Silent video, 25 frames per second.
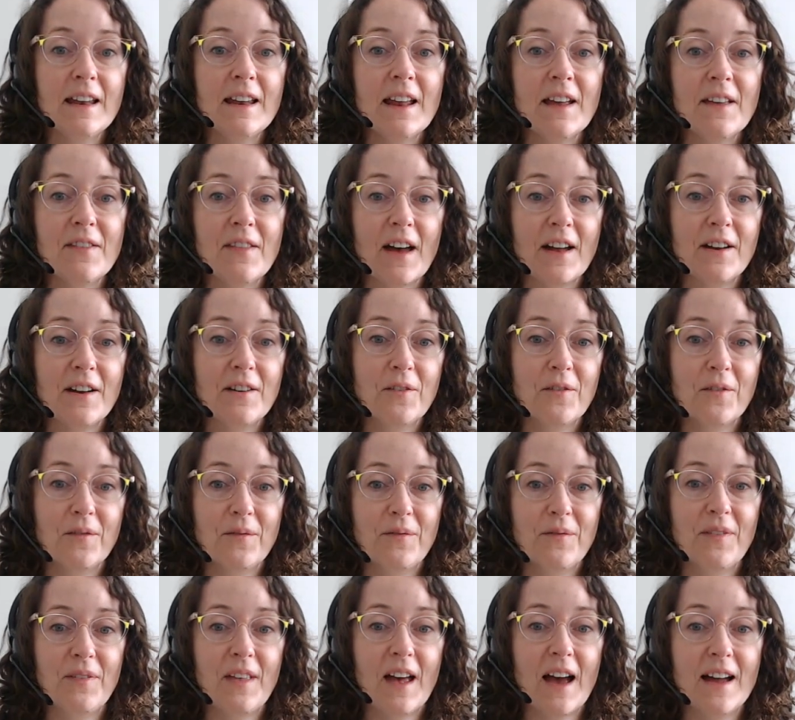
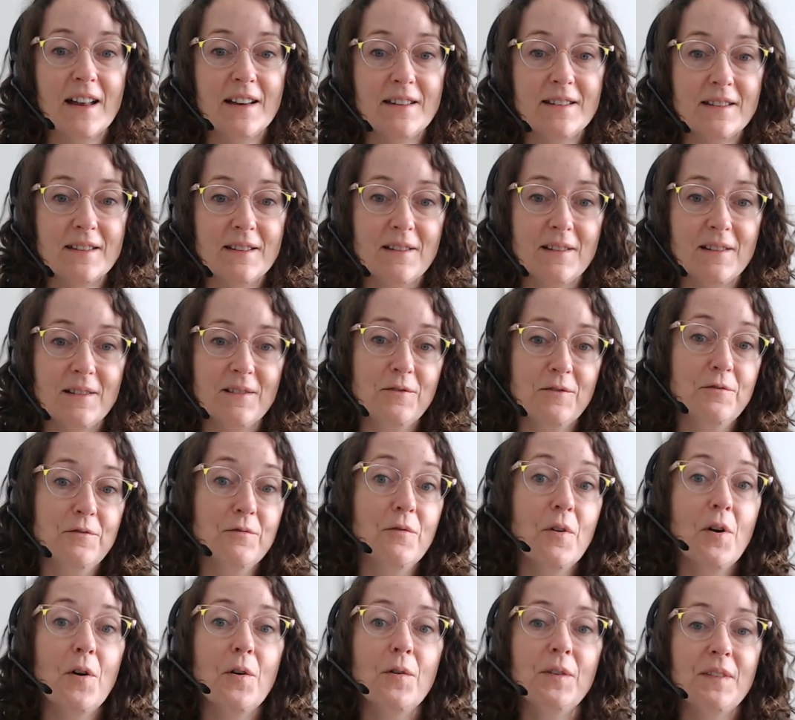that
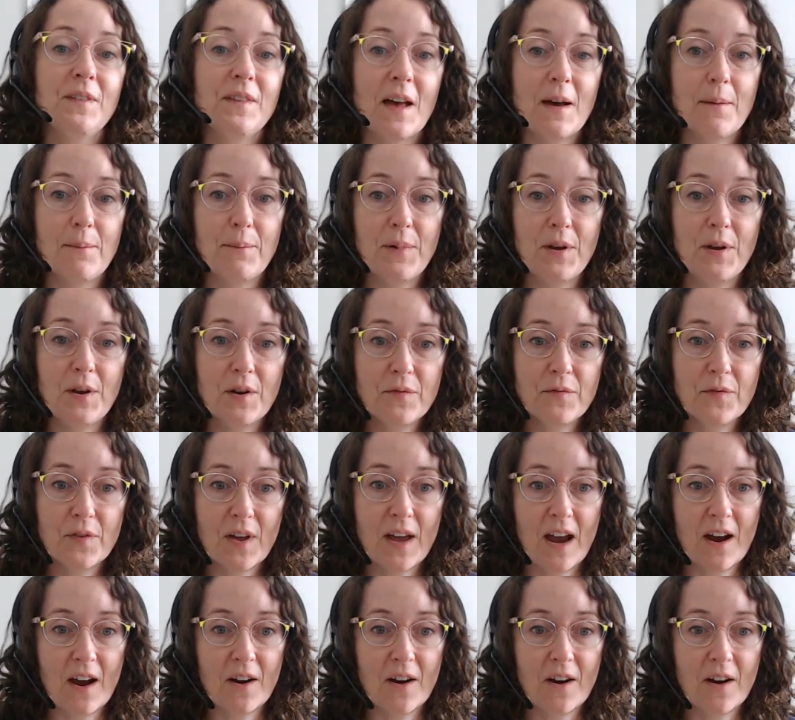grows that beautiful
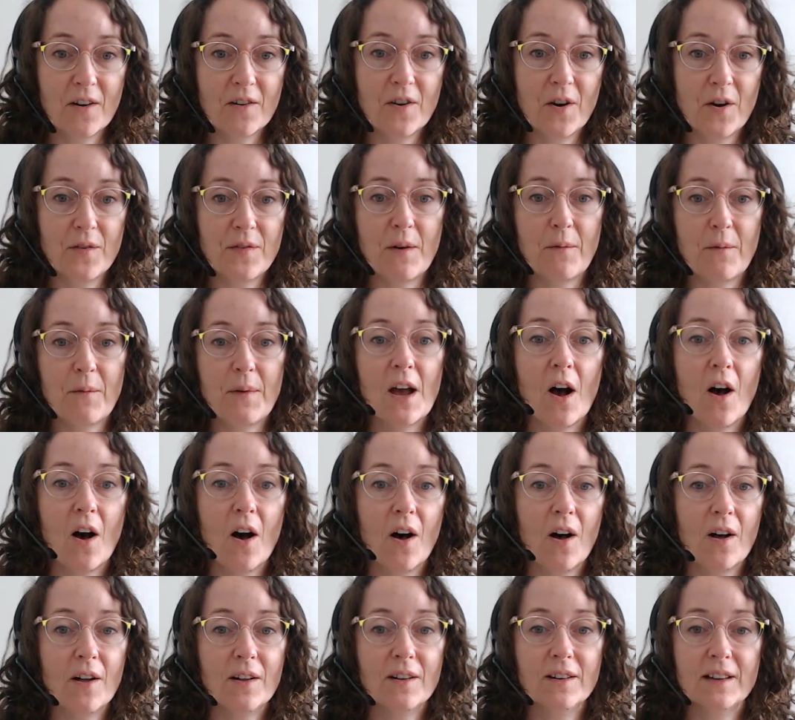hair coat that we
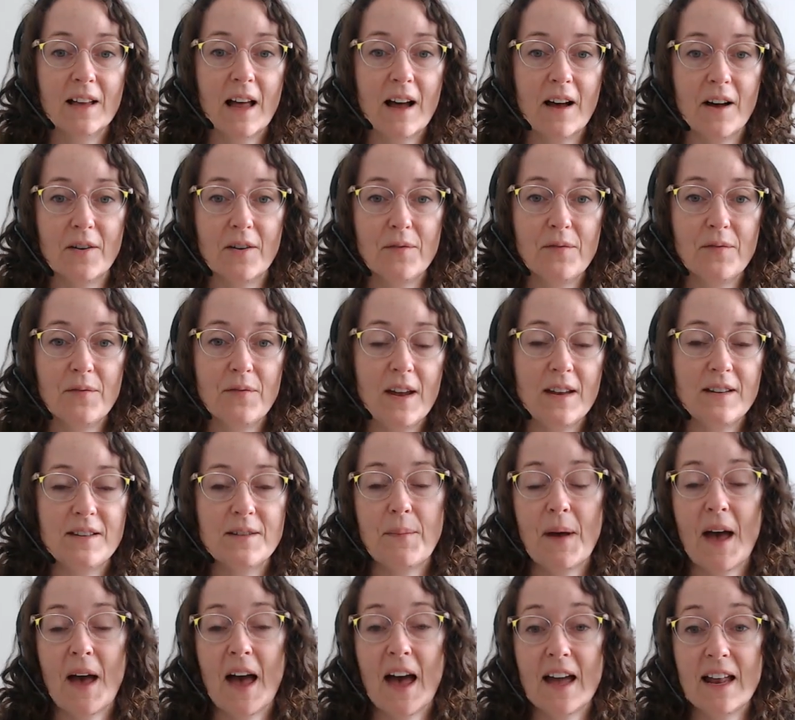all love to
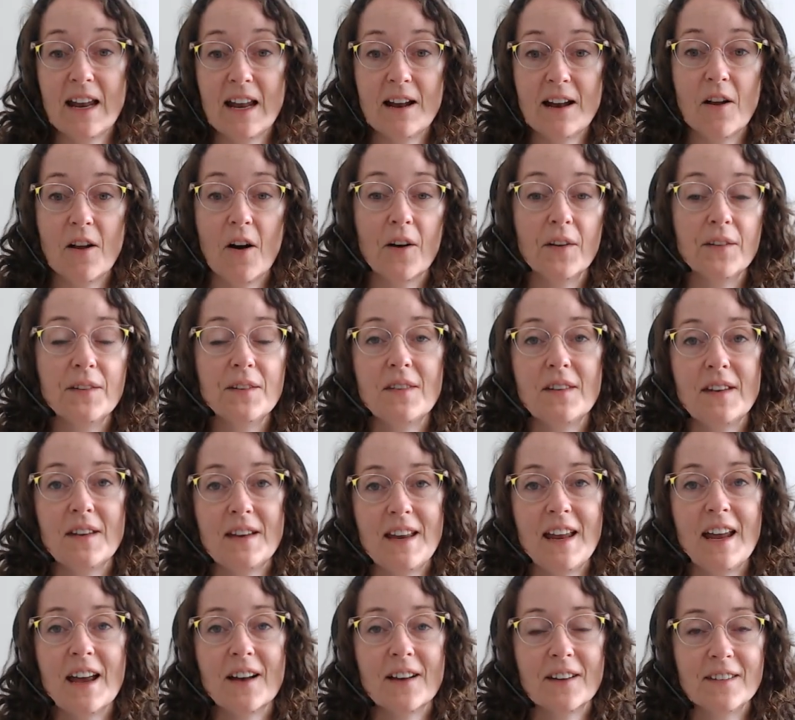pet, and also the
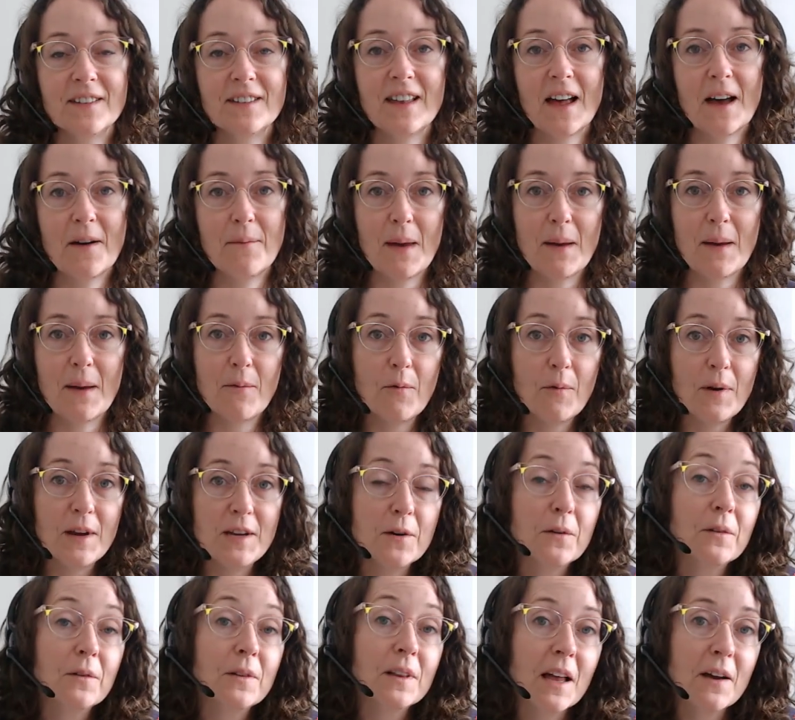nails that maybe we
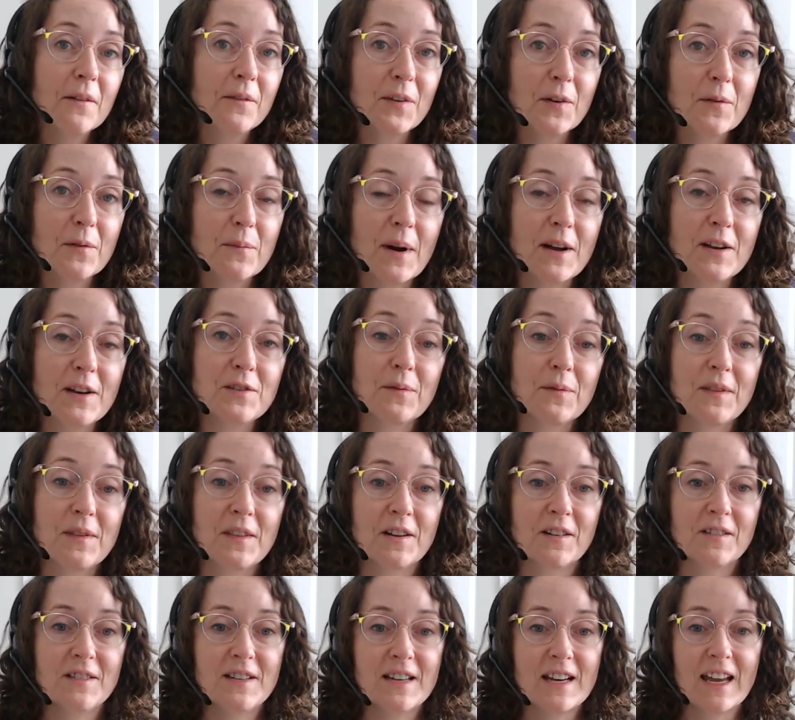don't love so much when
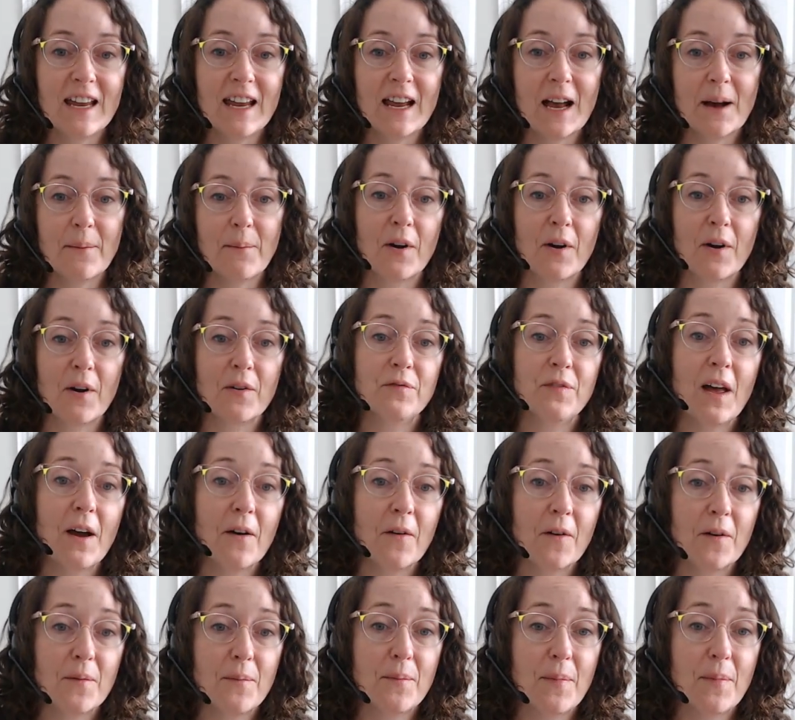they're digging up our
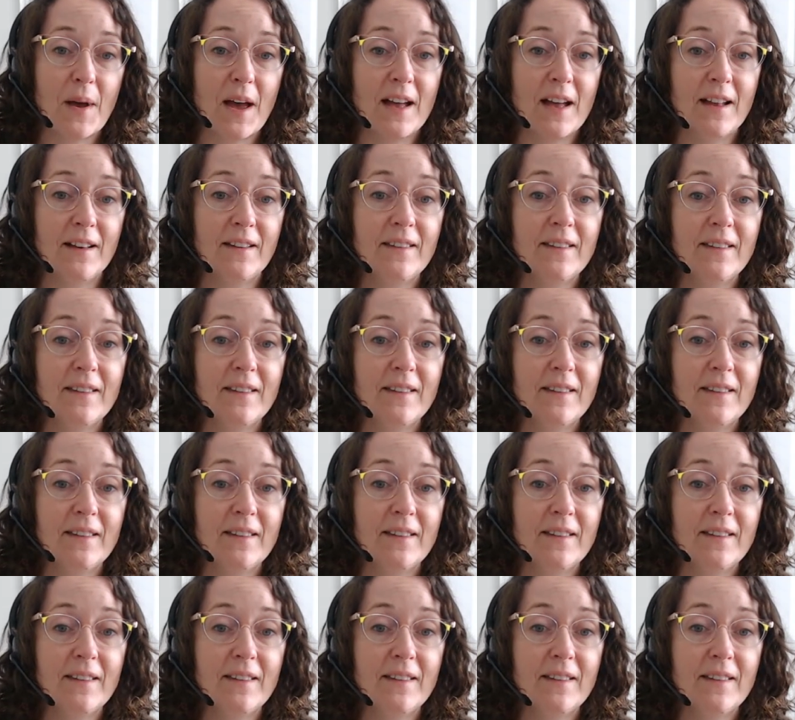flower beds.